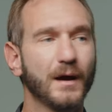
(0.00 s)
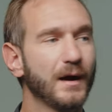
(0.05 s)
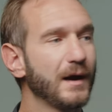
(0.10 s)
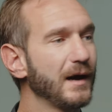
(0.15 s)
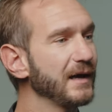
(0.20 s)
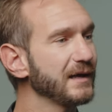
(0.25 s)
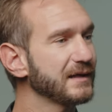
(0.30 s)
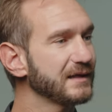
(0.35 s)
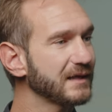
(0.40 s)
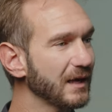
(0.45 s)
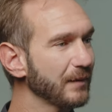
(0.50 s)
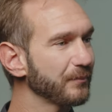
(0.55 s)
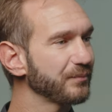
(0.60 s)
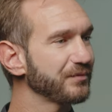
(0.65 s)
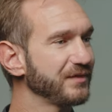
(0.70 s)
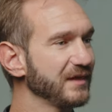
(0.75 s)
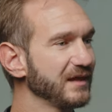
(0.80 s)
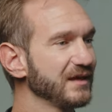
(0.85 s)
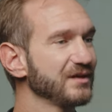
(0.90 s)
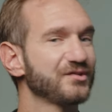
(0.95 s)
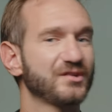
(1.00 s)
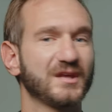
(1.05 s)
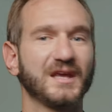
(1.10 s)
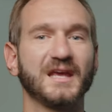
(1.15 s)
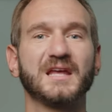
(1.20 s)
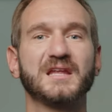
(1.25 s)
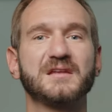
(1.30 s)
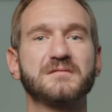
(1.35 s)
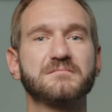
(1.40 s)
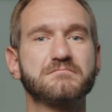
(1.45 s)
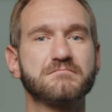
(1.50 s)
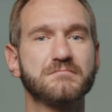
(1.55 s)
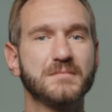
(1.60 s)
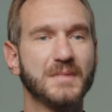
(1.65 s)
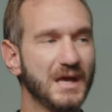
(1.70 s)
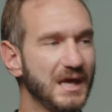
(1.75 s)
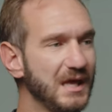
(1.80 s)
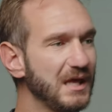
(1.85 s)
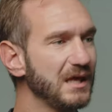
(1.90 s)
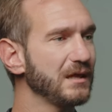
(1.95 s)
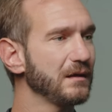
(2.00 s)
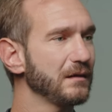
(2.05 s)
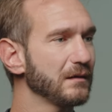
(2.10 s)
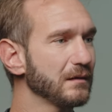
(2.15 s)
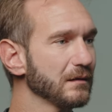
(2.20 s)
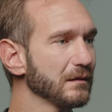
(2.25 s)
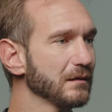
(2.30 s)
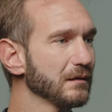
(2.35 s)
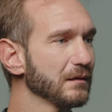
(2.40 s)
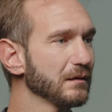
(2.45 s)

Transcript: I kept things in me.